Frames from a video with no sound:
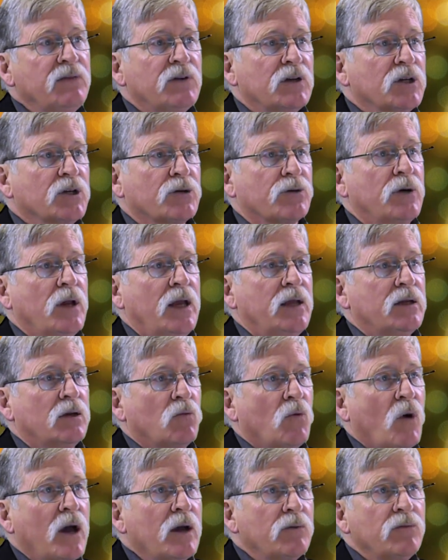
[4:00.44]
even created?
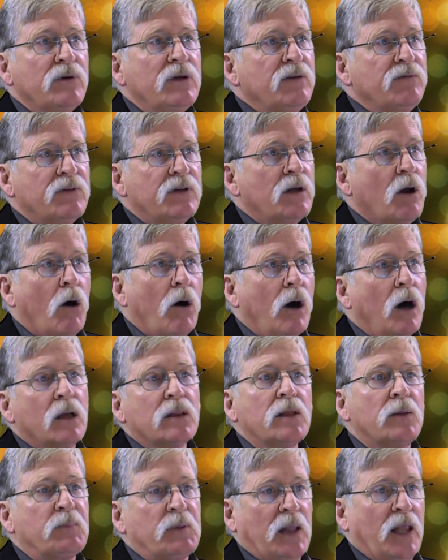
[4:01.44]
Why are we even
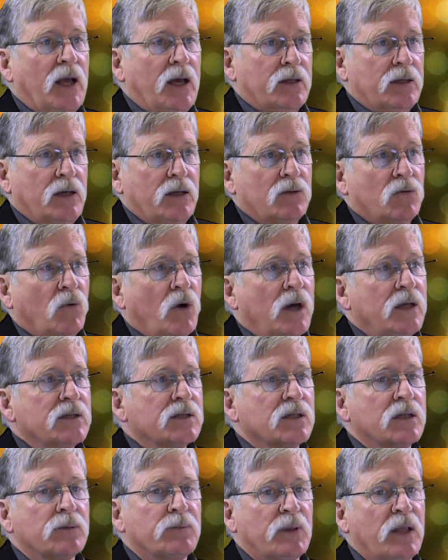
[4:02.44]
on the planet? Why
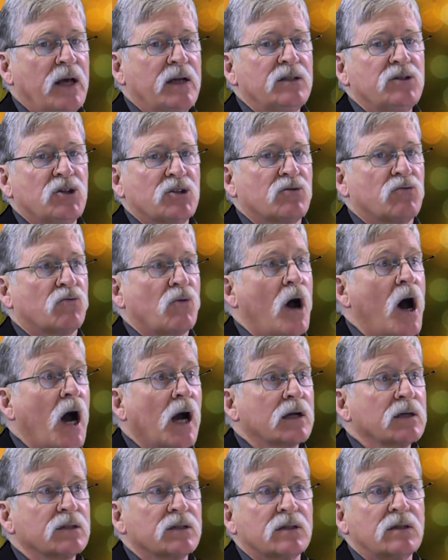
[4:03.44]
isn't the planet just
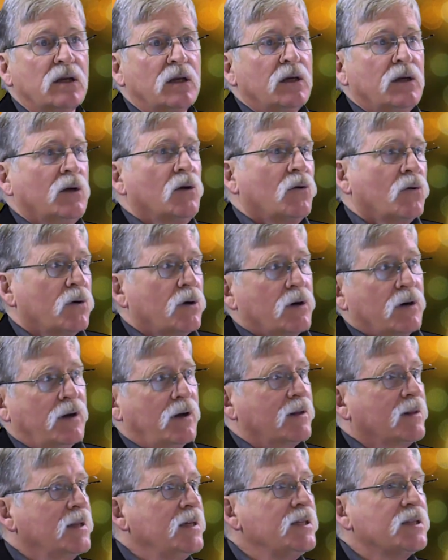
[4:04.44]
rocks or
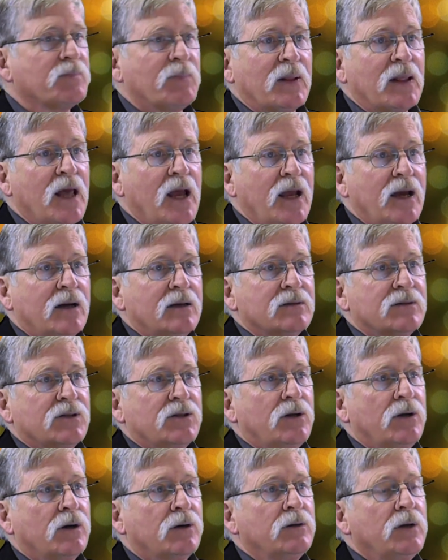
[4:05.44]
at least plants,
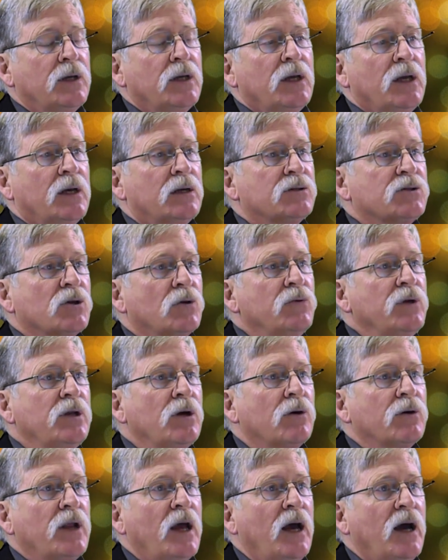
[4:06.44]
And so we
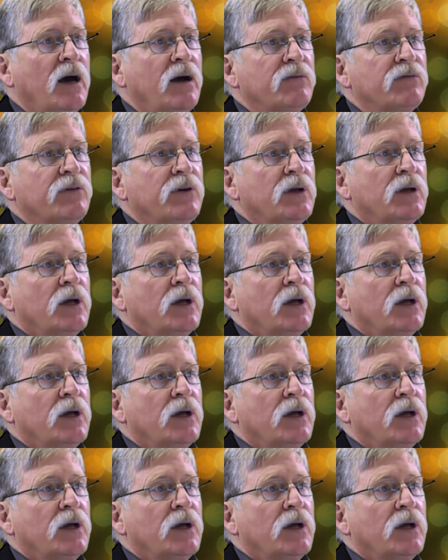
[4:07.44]
don't have,